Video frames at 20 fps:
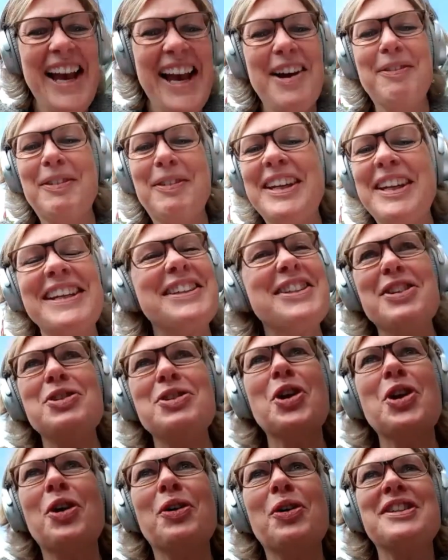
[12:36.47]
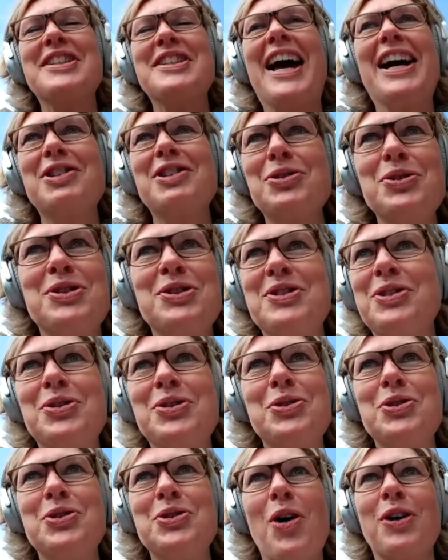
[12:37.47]
But it's hard
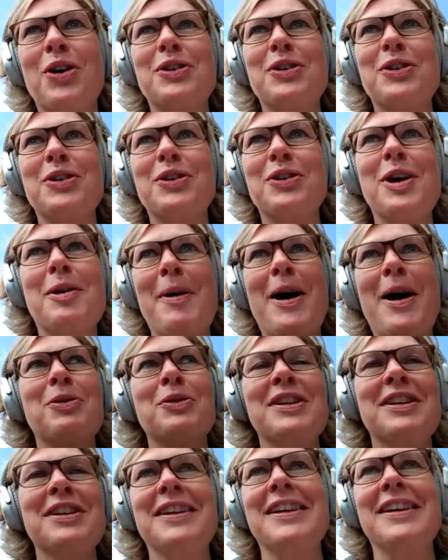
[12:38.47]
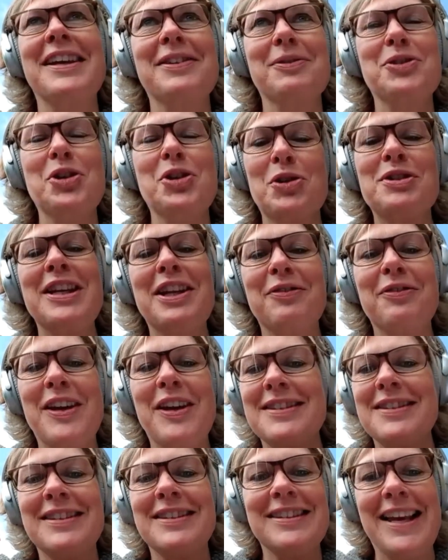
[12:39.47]
to talk about yourself
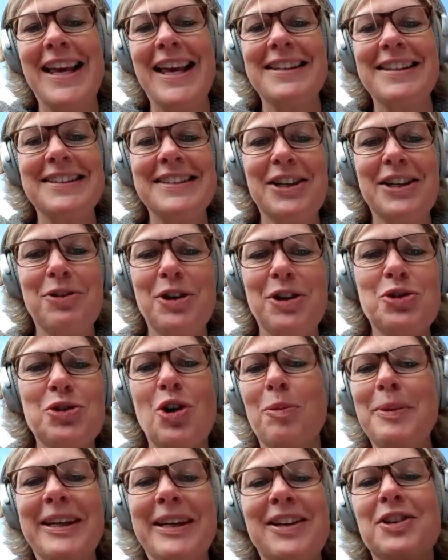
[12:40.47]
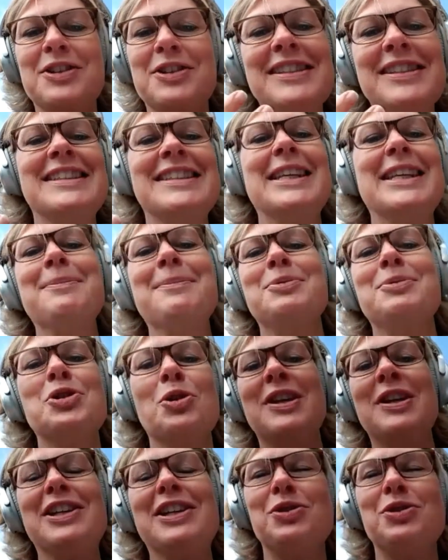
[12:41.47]
as a stereotype, because it seems so
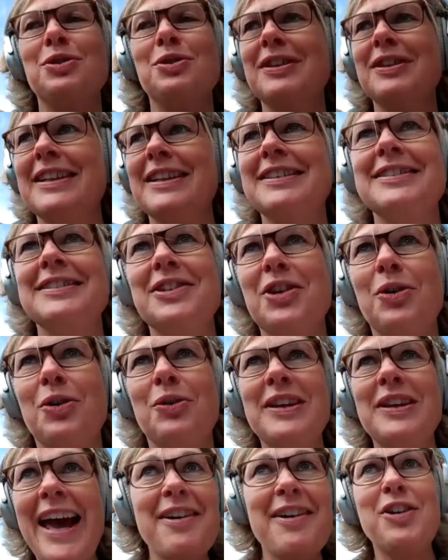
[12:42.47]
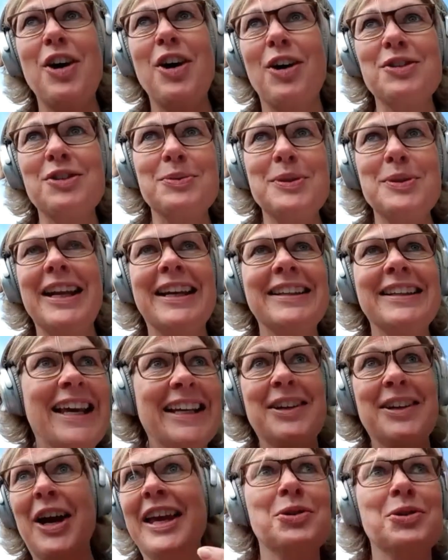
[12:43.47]
natural, and of course we are like
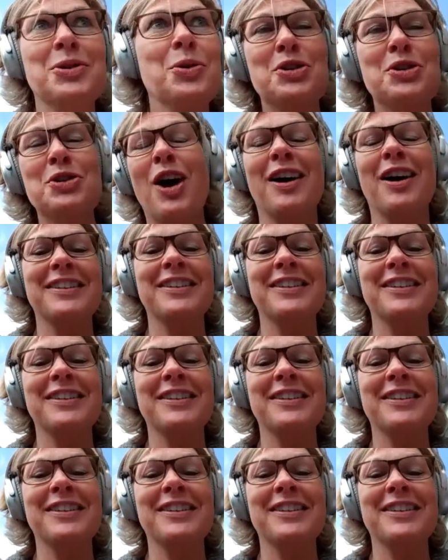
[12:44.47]
that. Who's not?